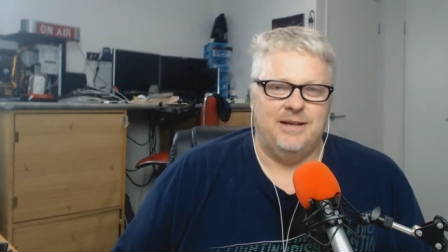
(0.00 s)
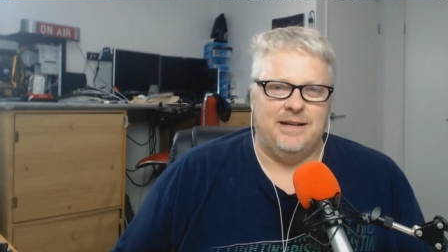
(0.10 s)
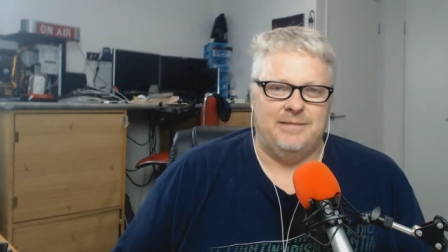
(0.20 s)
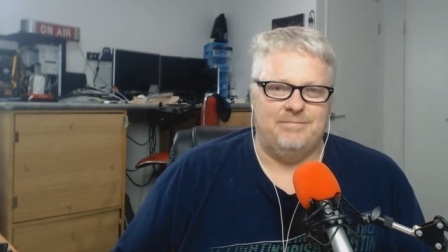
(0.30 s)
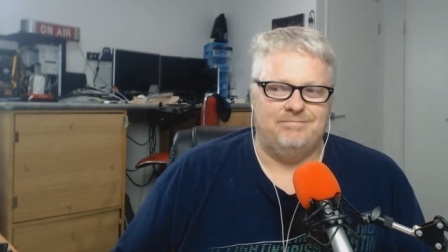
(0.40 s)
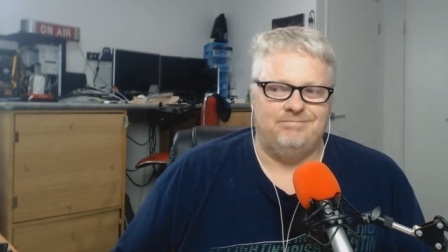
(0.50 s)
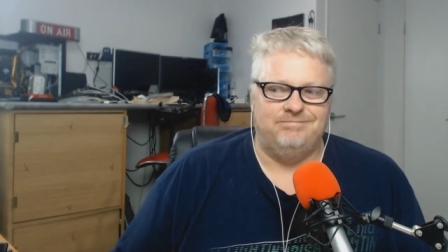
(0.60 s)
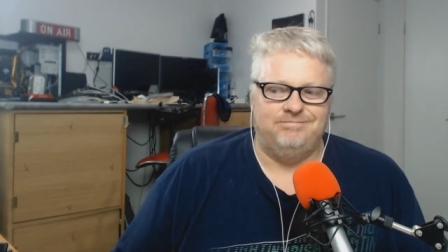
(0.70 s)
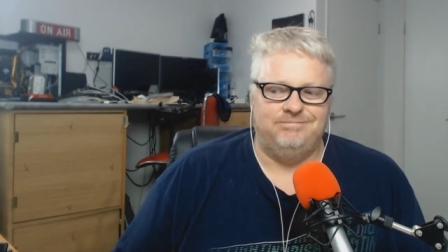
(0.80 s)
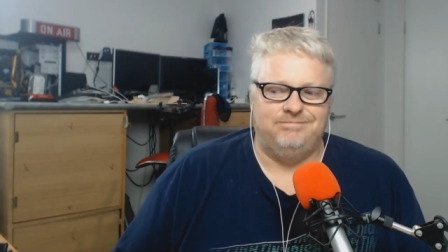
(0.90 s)
Um,
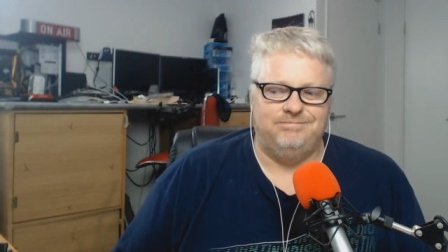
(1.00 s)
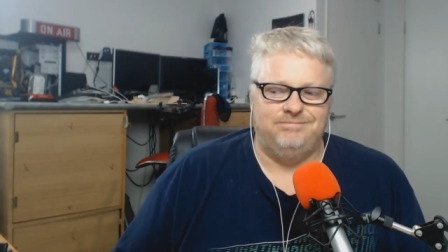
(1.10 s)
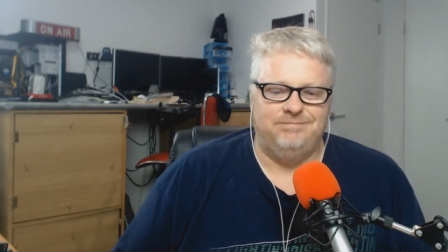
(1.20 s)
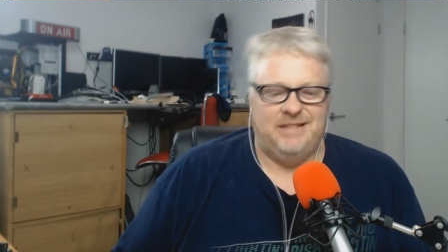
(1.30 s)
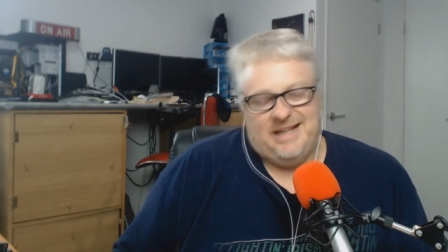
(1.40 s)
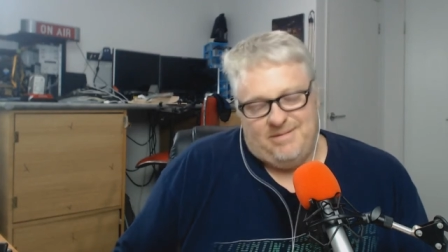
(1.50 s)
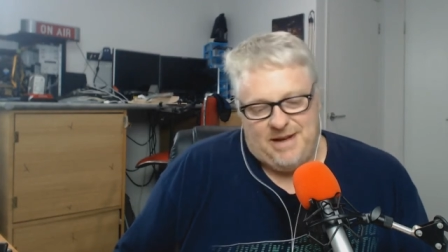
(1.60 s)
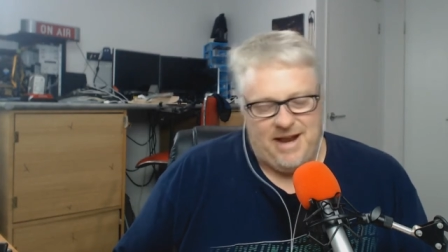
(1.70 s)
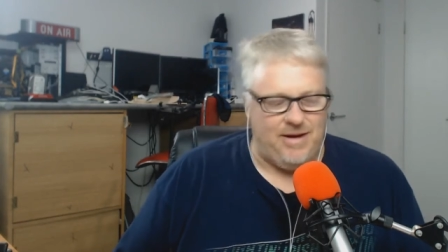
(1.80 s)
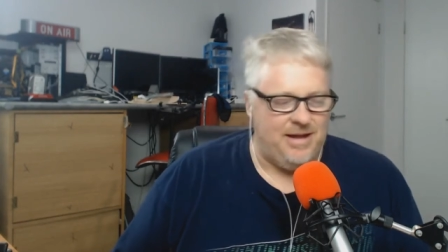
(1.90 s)
but
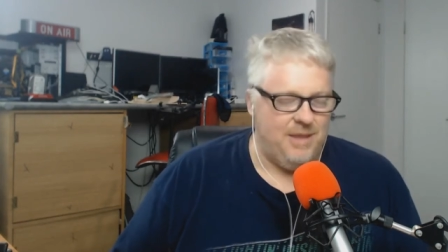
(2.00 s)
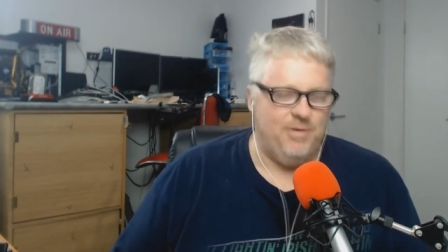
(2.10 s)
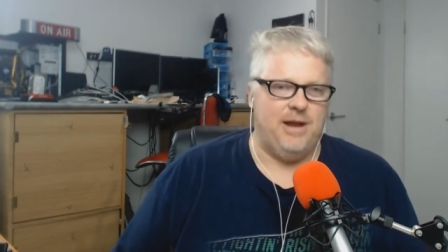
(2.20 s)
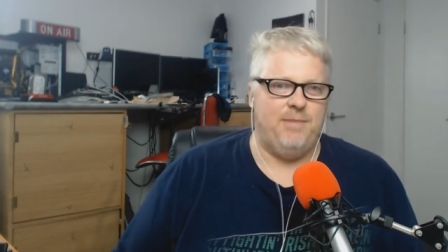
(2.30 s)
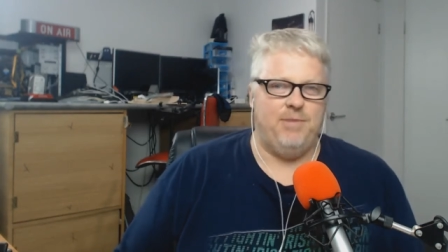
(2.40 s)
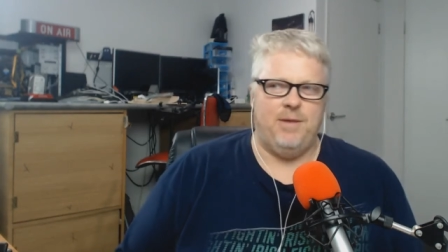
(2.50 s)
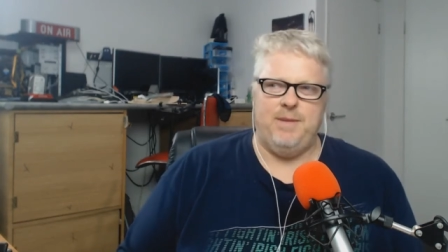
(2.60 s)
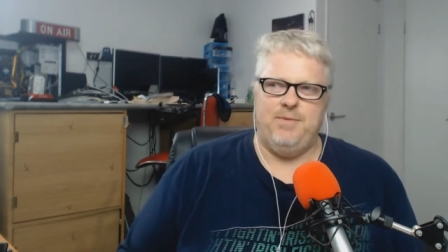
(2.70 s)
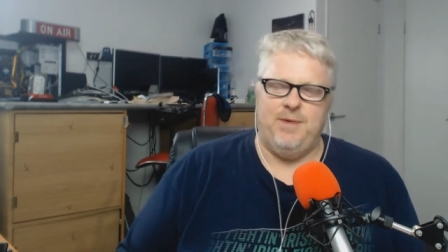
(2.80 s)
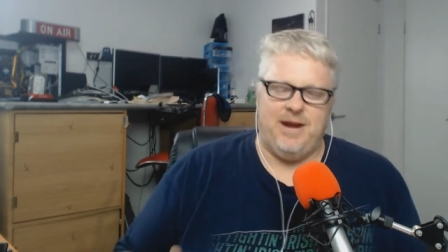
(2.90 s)
anyway, you can put a
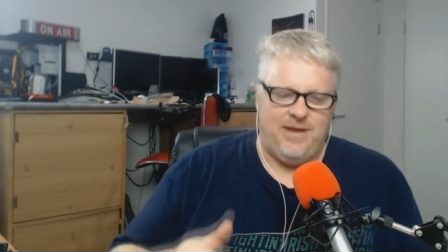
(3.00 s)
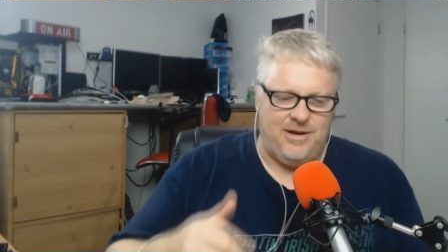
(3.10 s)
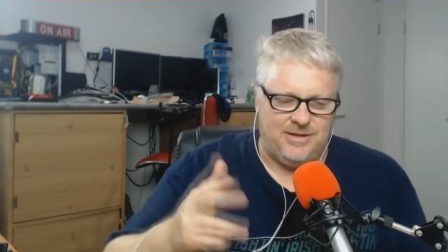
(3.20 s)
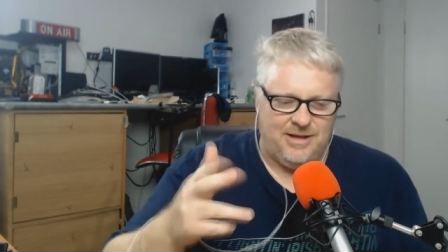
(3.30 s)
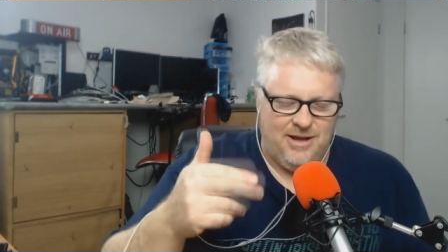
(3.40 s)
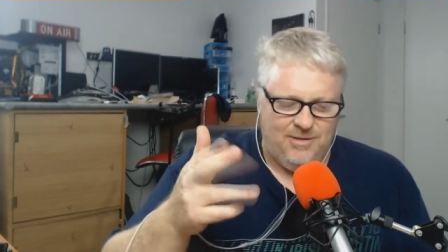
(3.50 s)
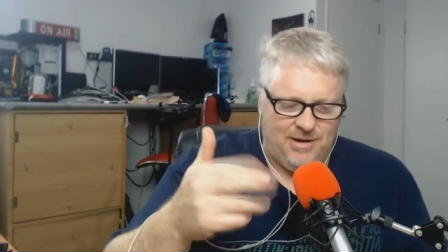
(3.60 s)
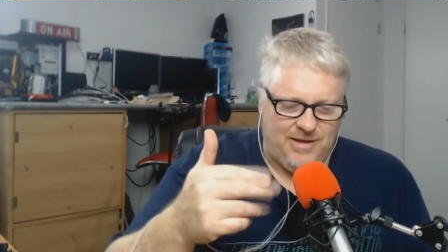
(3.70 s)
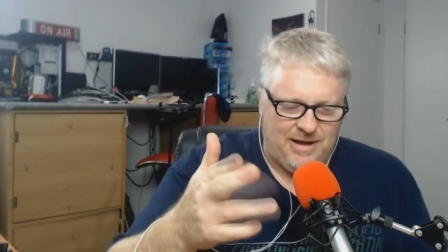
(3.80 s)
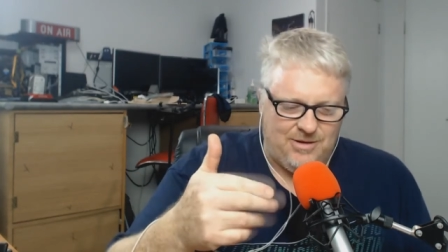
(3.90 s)
probably put one of those
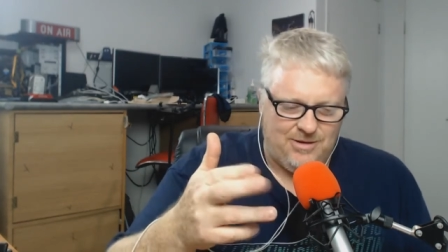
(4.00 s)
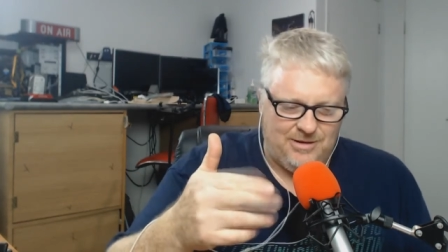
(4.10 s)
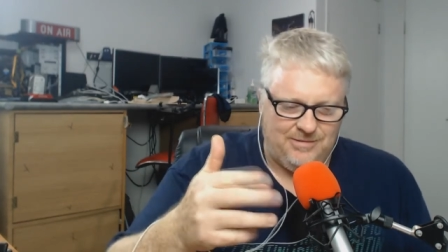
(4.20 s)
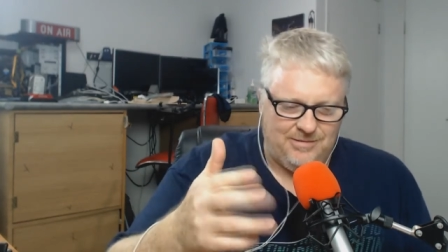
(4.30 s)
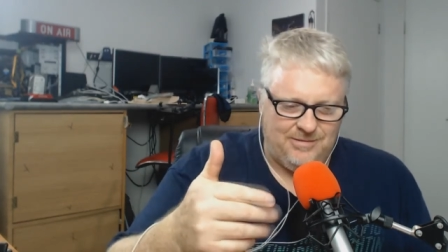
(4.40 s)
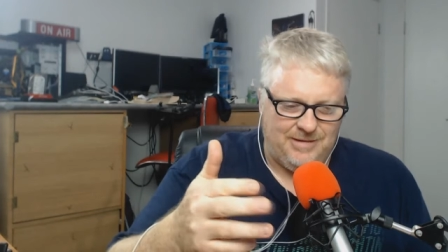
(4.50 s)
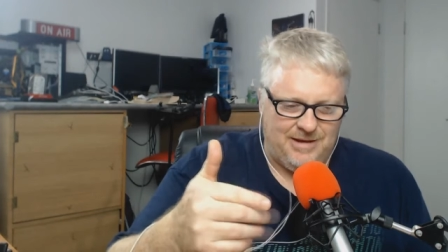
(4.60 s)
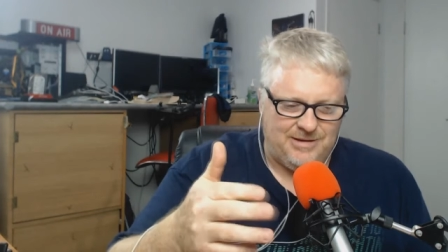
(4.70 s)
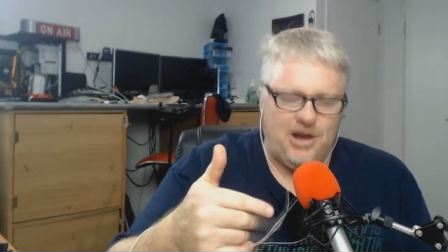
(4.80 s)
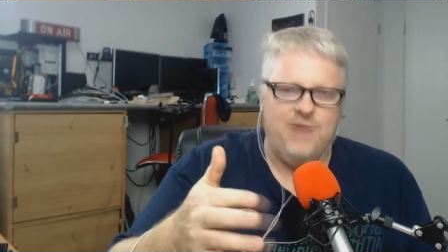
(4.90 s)
what do they call it?
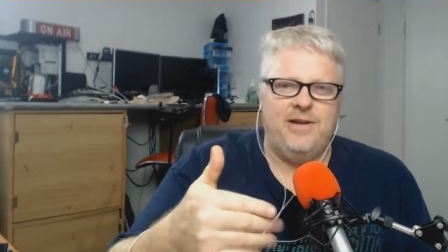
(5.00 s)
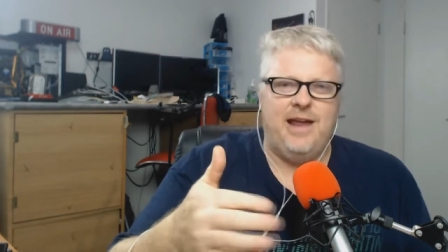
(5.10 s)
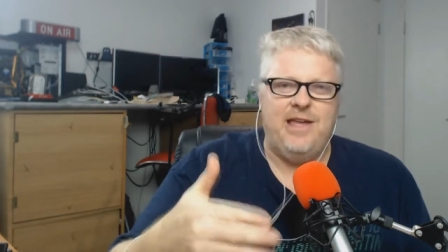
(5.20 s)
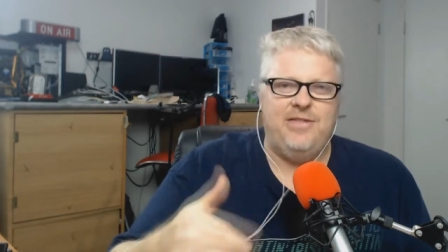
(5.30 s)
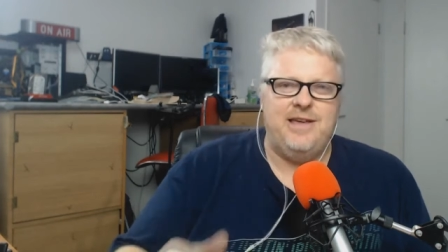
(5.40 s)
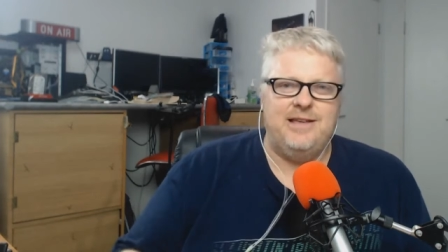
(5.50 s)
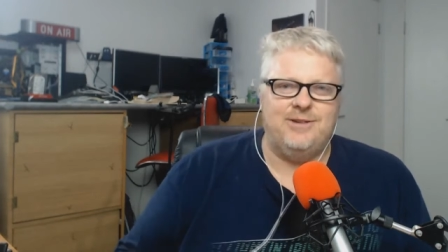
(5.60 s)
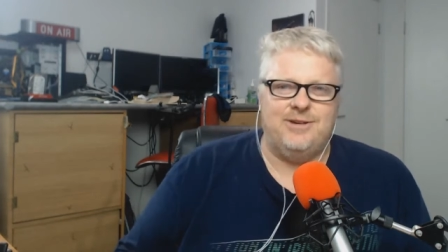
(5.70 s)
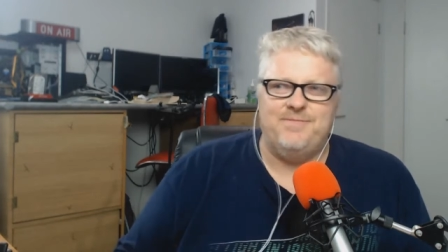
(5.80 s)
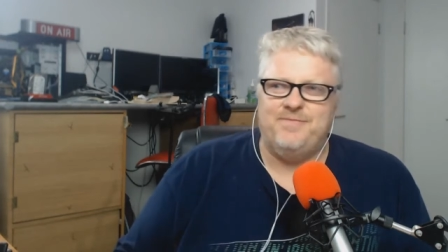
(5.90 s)
Those overlay things
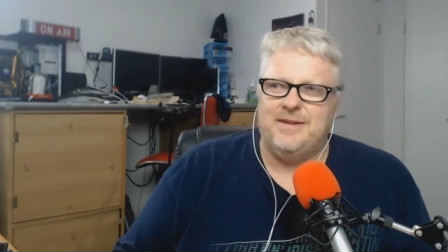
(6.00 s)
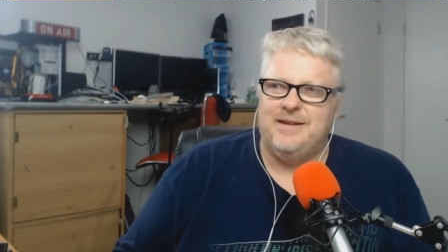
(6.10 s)
on them.